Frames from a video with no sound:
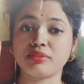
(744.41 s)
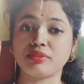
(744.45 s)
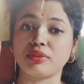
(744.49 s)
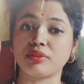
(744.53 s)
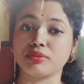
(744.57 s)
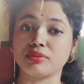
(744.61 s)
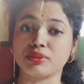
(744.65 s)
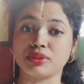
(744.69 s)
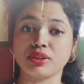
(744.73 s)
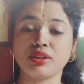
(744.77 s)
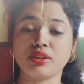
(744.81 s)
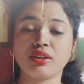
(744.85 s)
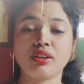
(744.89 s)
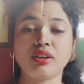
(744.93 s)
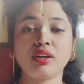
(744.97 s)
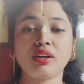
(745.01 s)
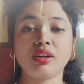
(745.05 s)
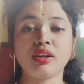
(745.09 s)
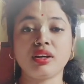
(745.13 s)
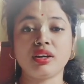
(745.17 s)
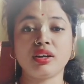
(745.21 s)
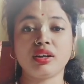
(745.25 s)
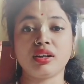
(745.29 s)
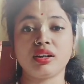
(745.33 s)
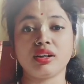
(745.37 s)
xy
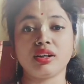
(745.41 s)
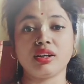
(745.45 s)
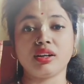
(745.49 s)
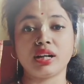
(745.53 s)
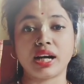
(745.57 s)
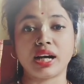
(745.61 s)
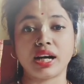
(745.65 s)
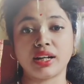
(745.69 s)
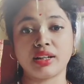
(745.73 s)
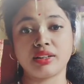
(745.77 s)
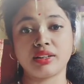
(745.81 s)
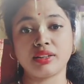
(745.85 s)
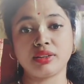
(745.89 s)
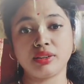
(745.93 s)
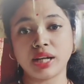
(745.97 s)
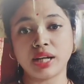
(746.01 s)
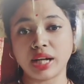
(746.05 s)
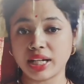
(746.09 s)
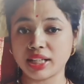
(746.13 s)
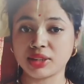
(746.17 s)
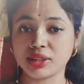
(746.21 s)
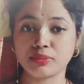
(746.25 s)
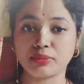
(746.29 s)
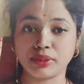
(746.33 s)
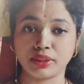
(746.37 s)
is equal to
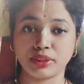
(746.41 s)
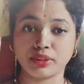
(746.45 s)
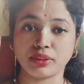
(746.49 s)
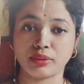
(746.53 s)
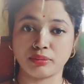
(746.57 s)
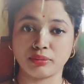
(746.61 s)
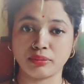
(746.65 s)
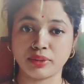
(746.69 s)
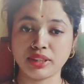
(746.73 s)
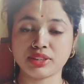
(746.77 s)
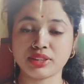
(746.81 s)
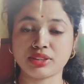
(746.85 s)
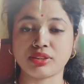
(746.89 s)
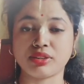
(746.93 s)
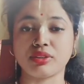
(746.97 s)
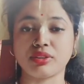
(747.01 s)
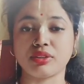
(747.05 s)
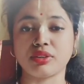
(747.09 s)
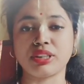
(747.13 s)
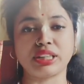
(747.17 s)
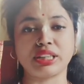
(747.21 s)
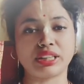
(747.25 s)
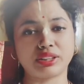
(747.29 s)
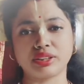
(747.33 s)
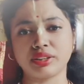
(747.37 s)
minus 2